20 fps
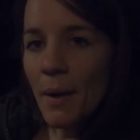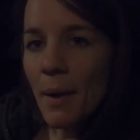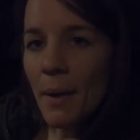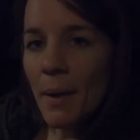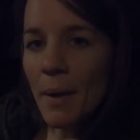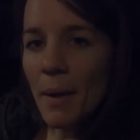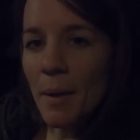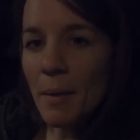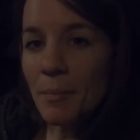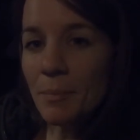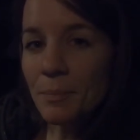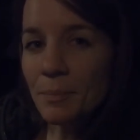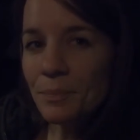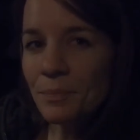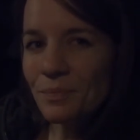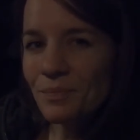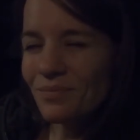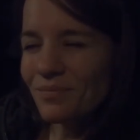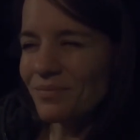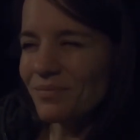Um,
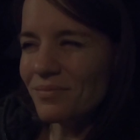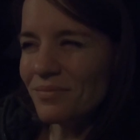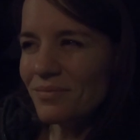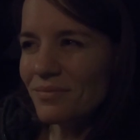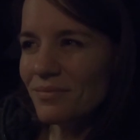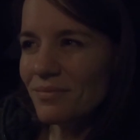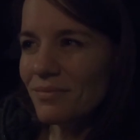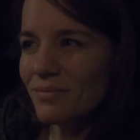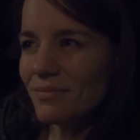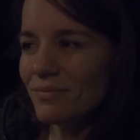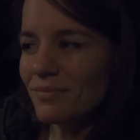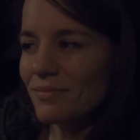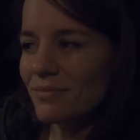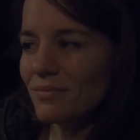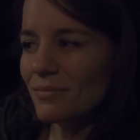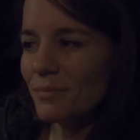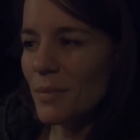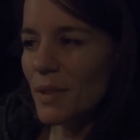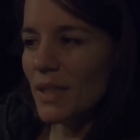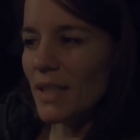
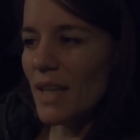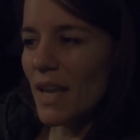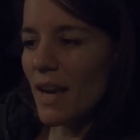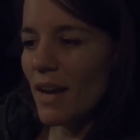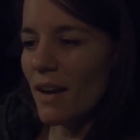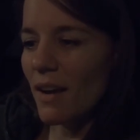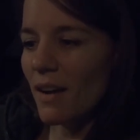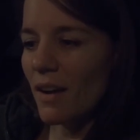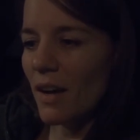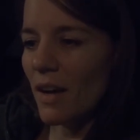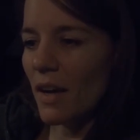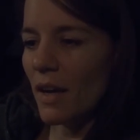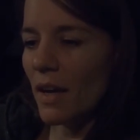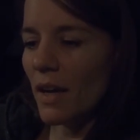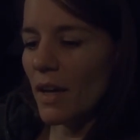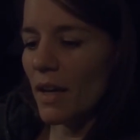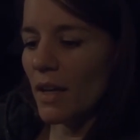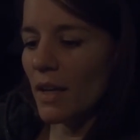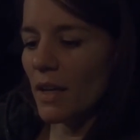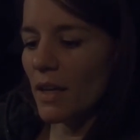but yeah,
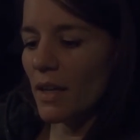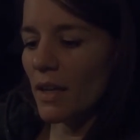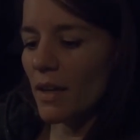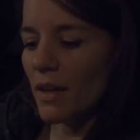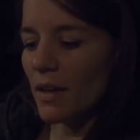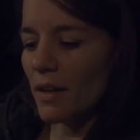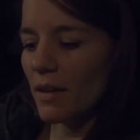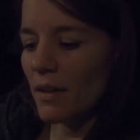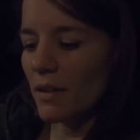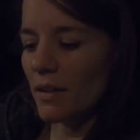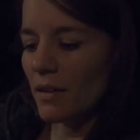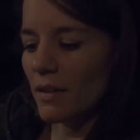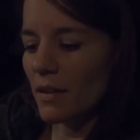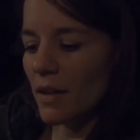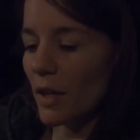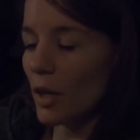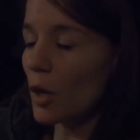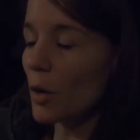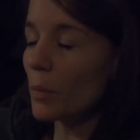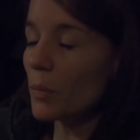I,
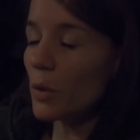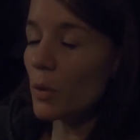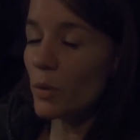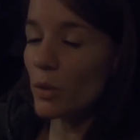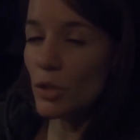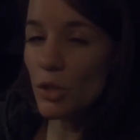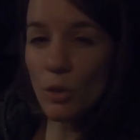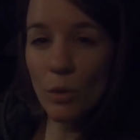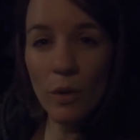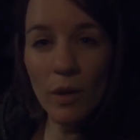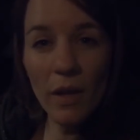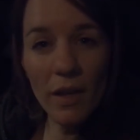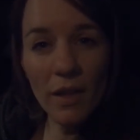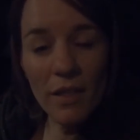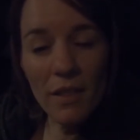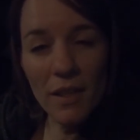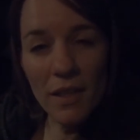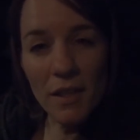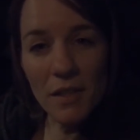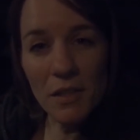uh, I hope you enjoy
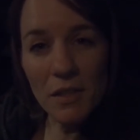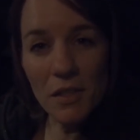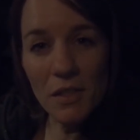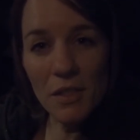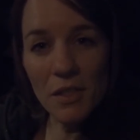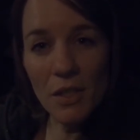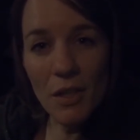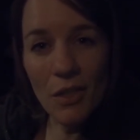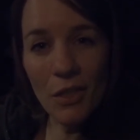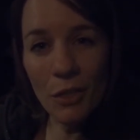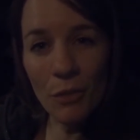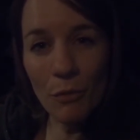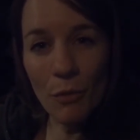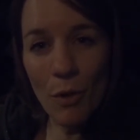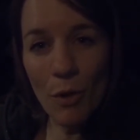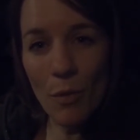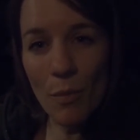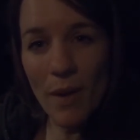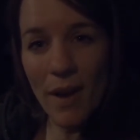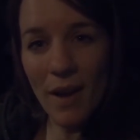this
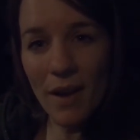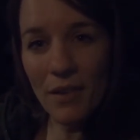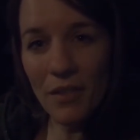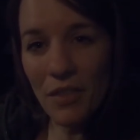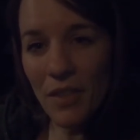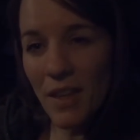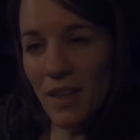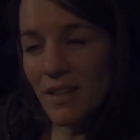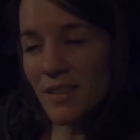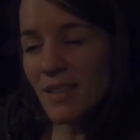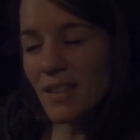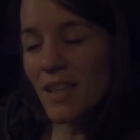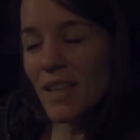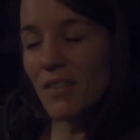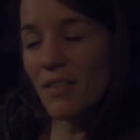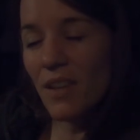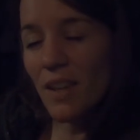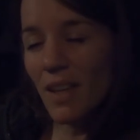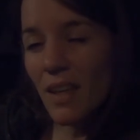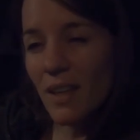throwback
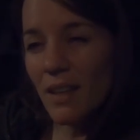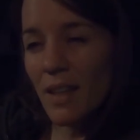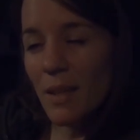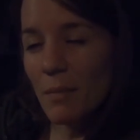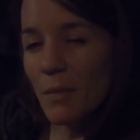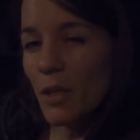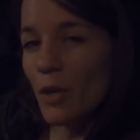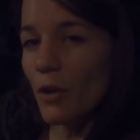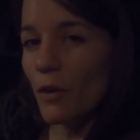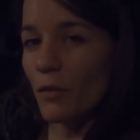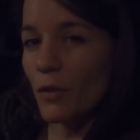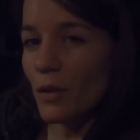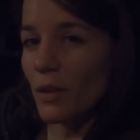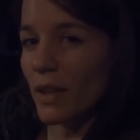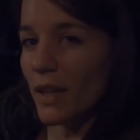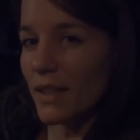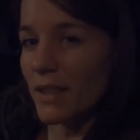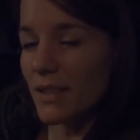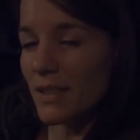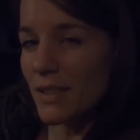Thanksgiving, and let me know if you'd
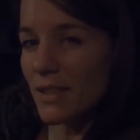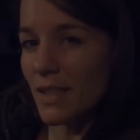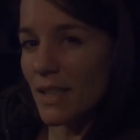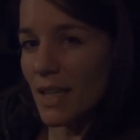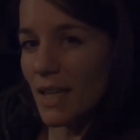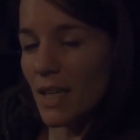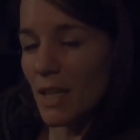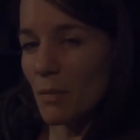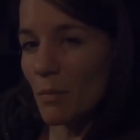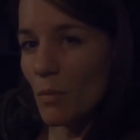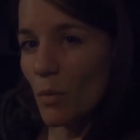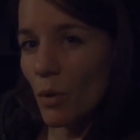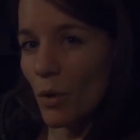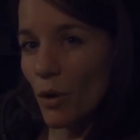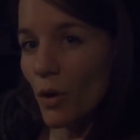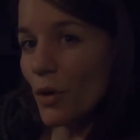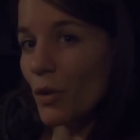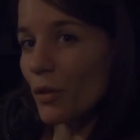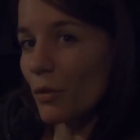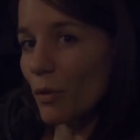like to see any
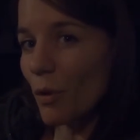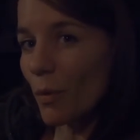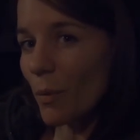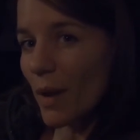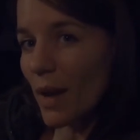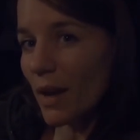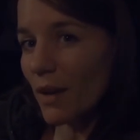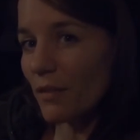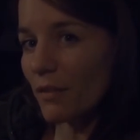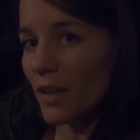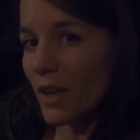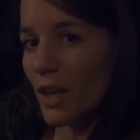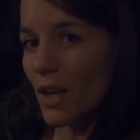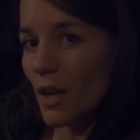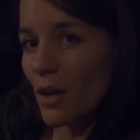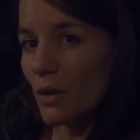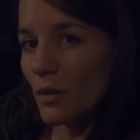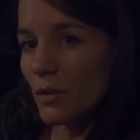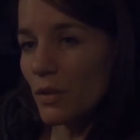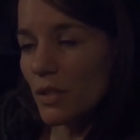more throwback
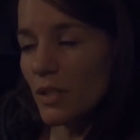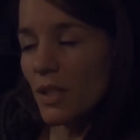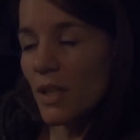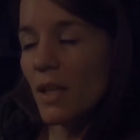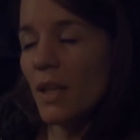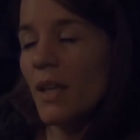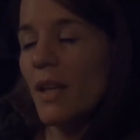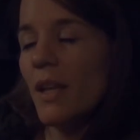videos.